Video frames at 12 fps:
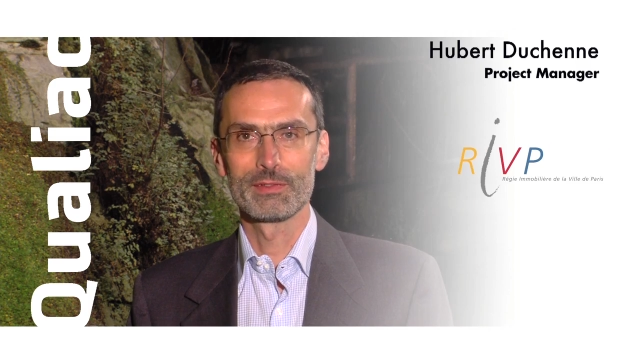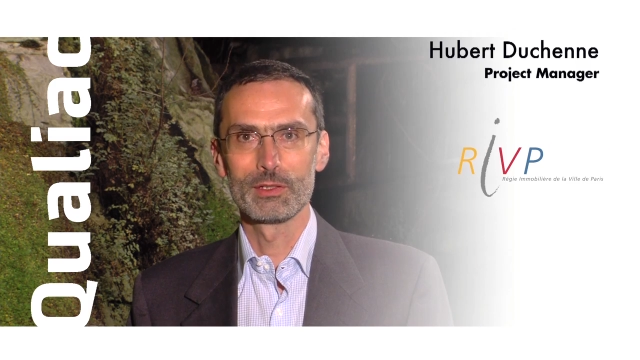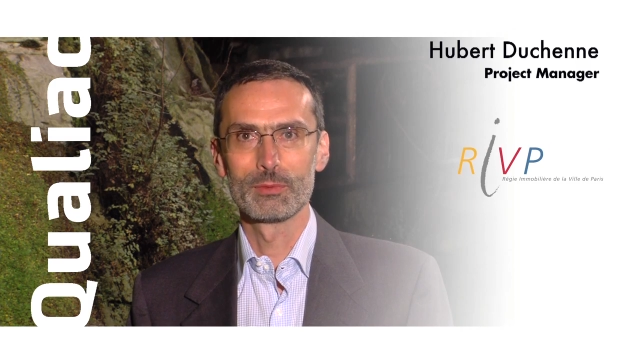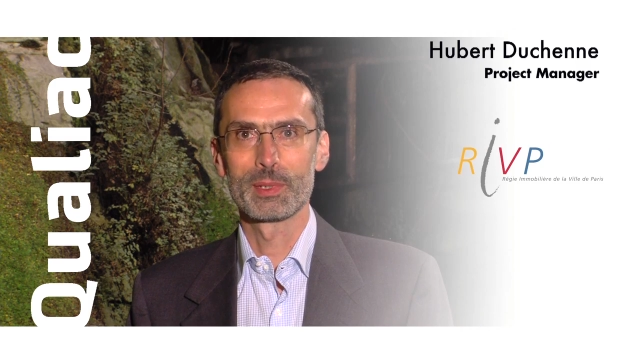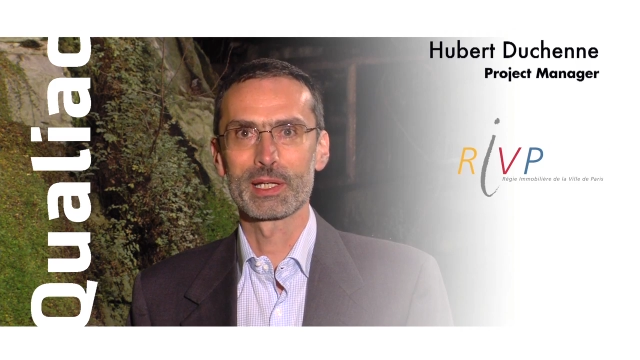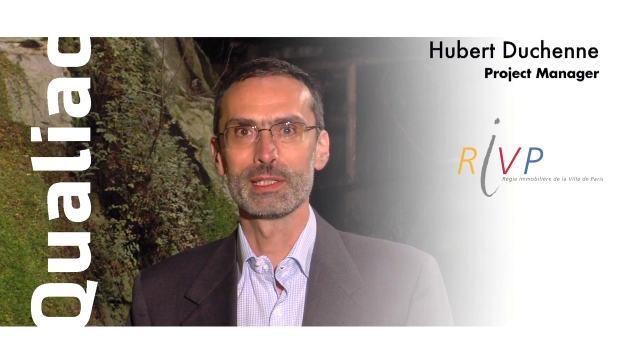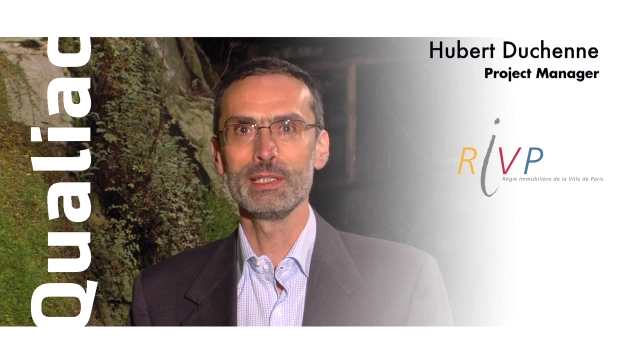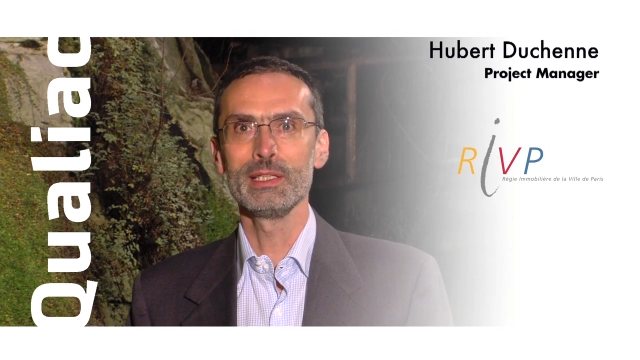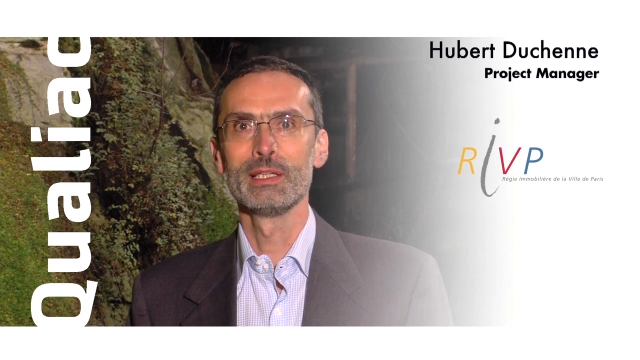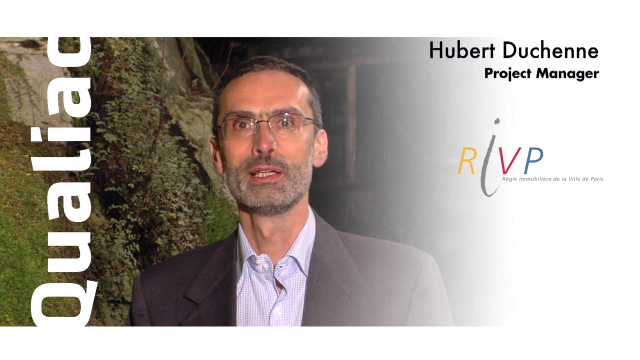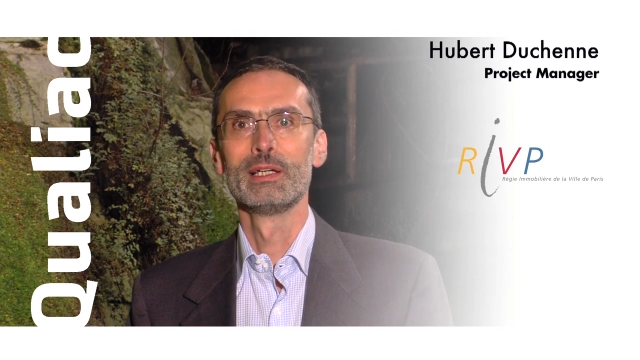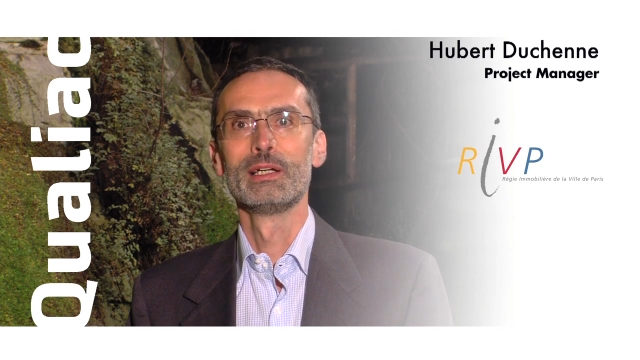manager for the
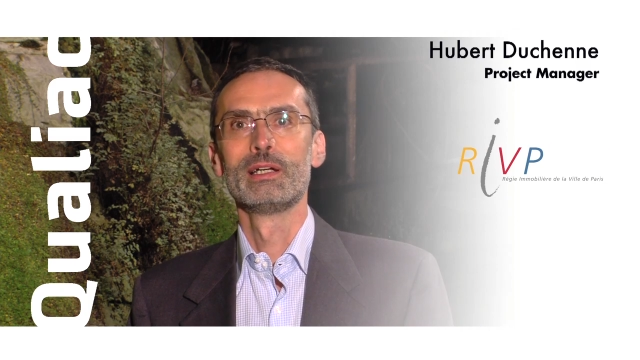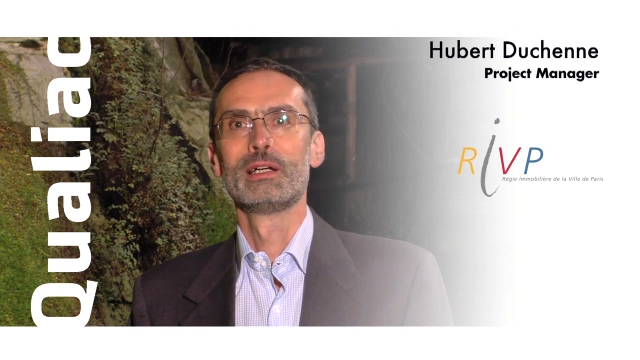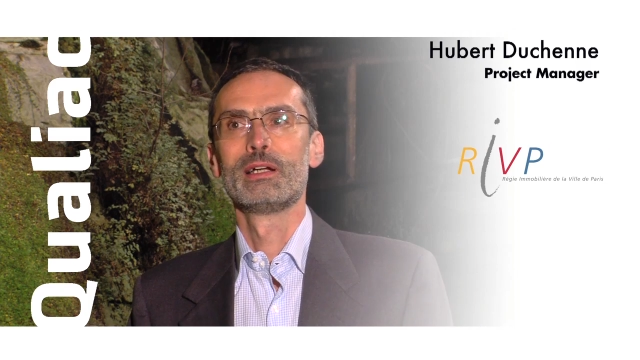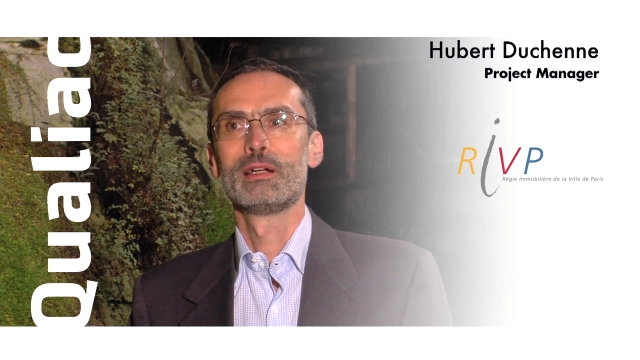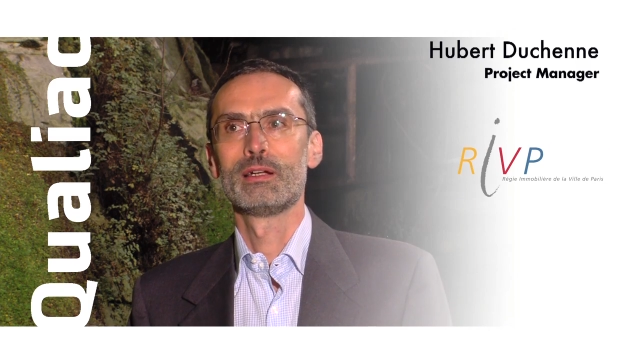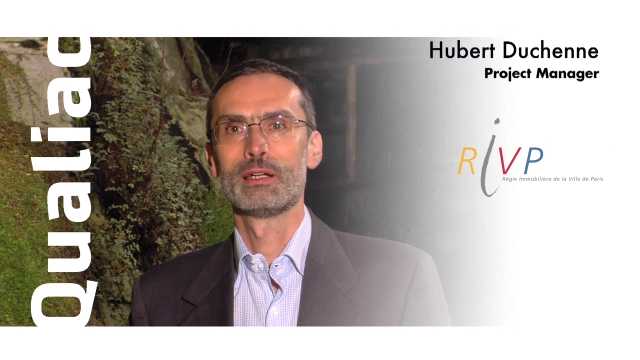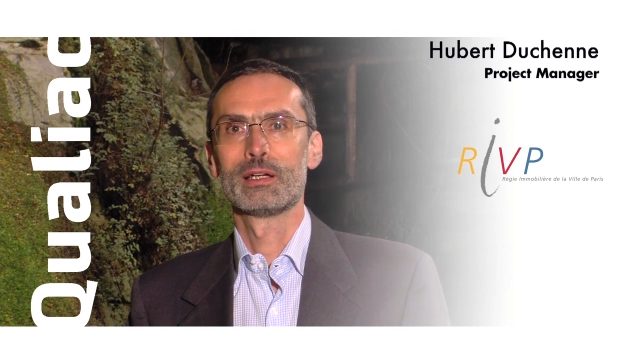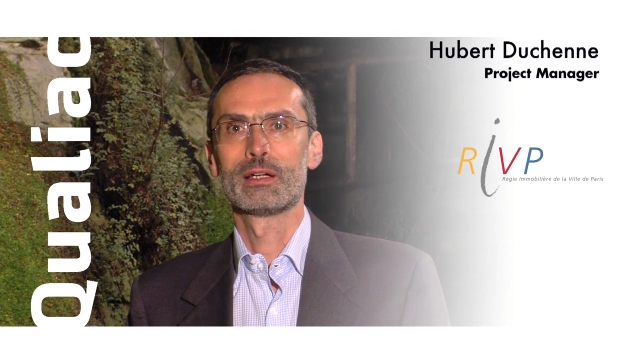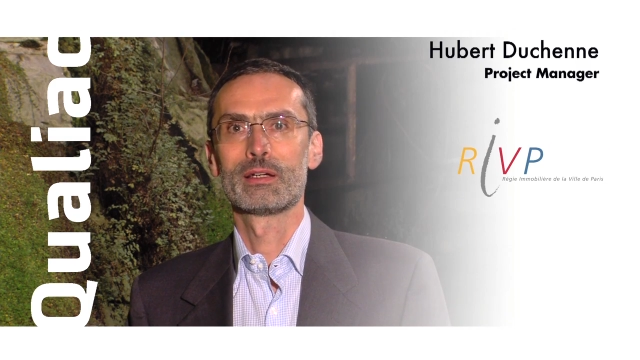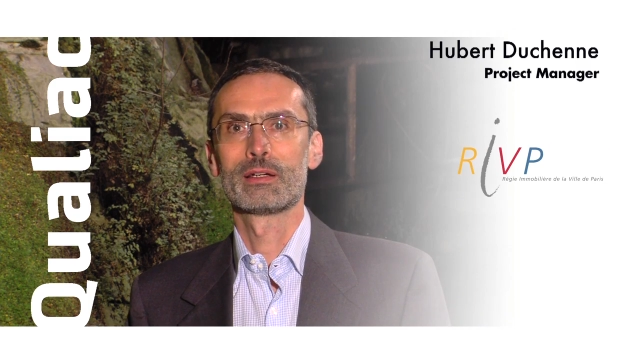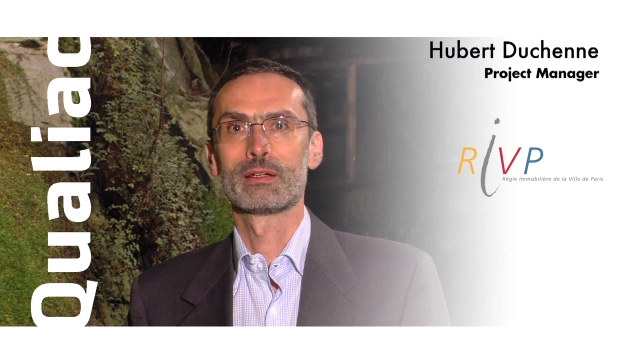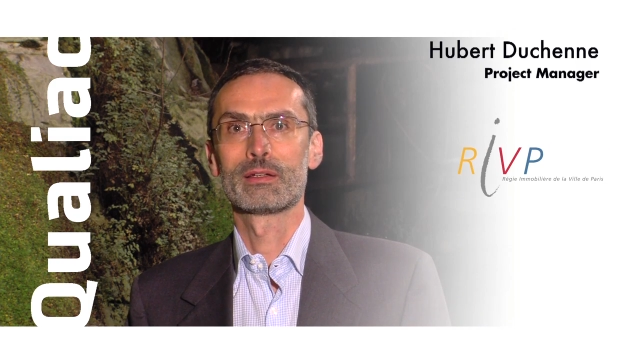real estate management
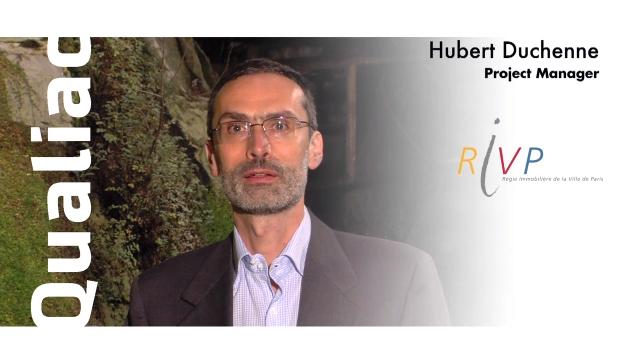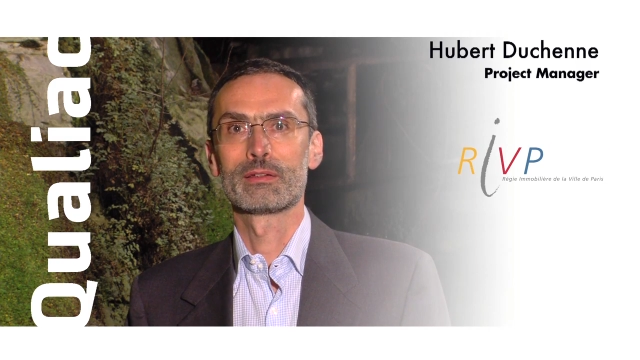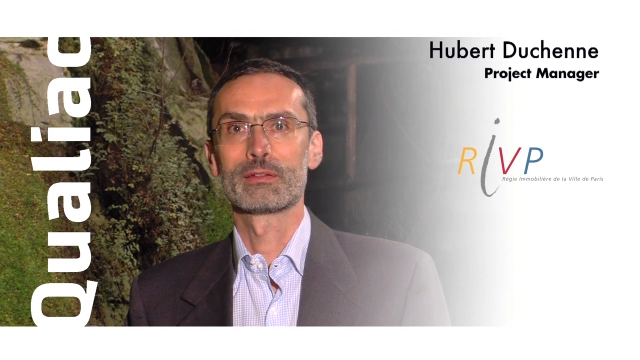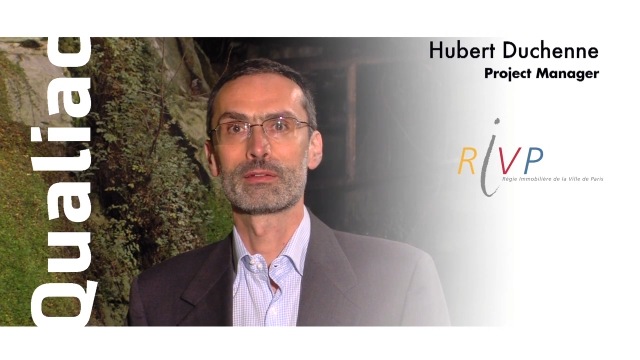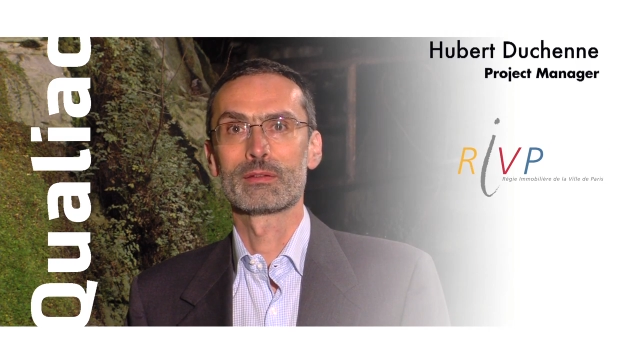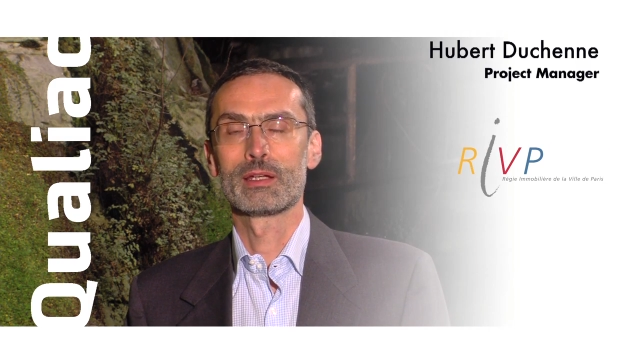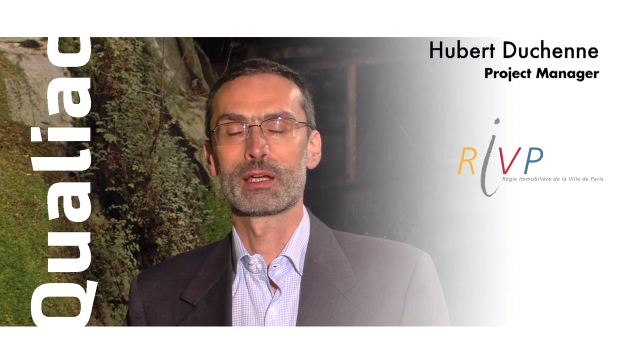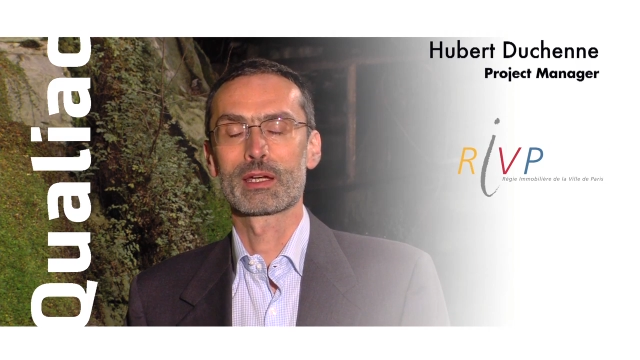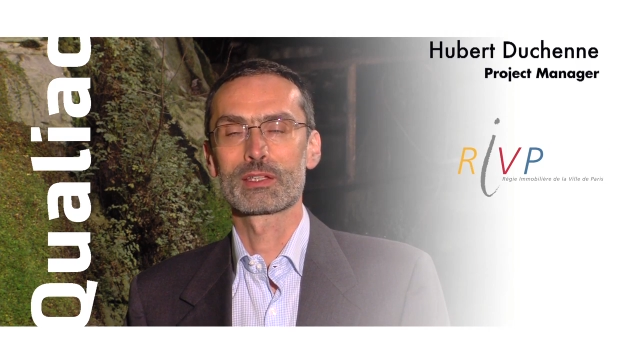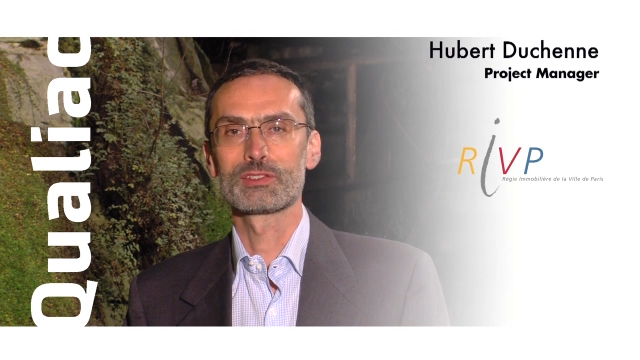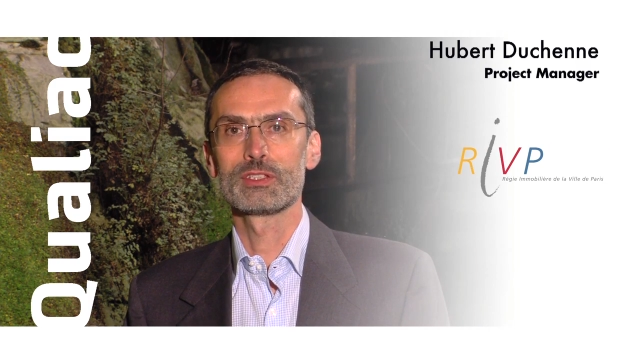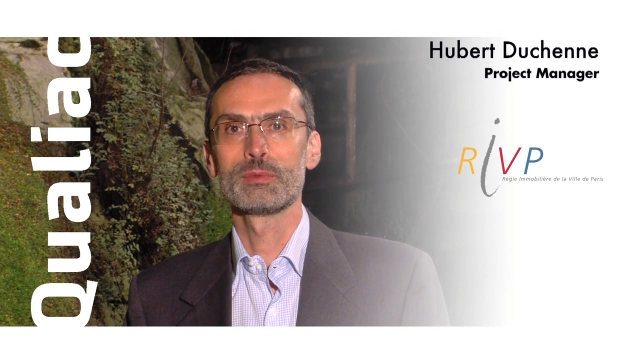company of the city
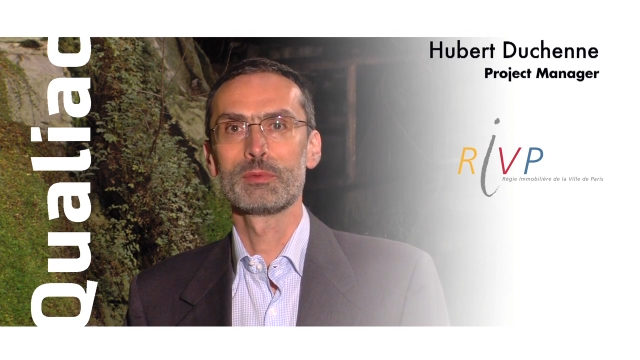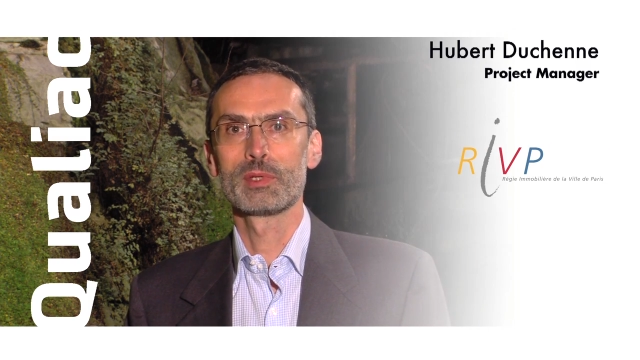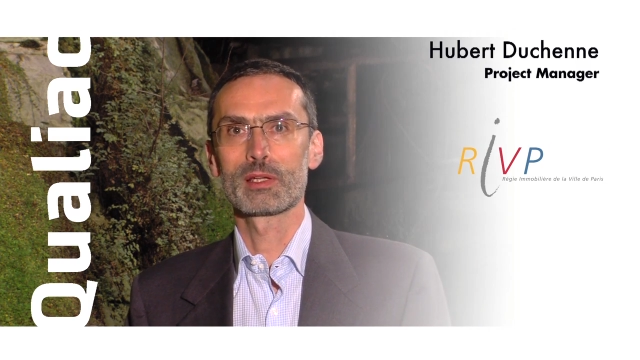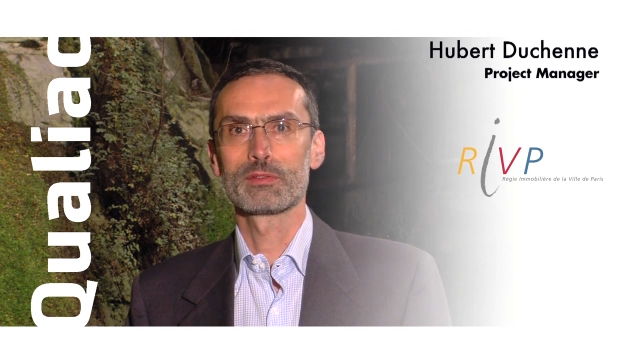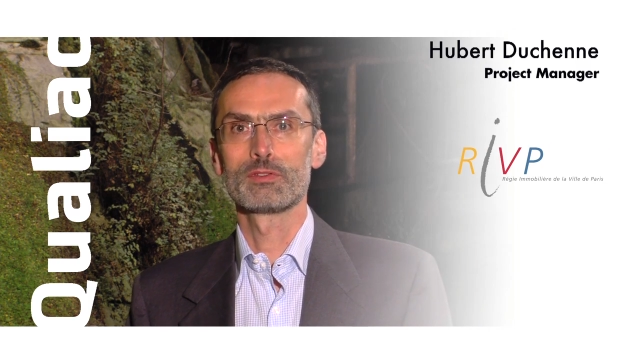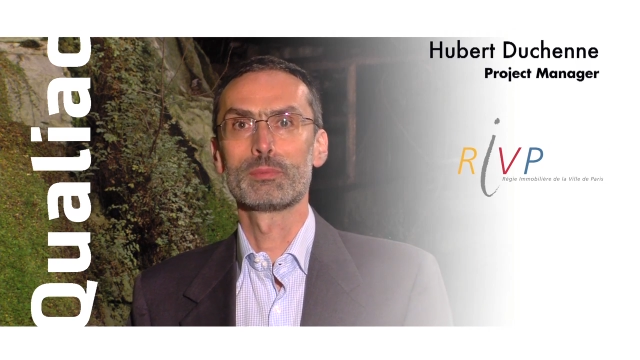of Paris.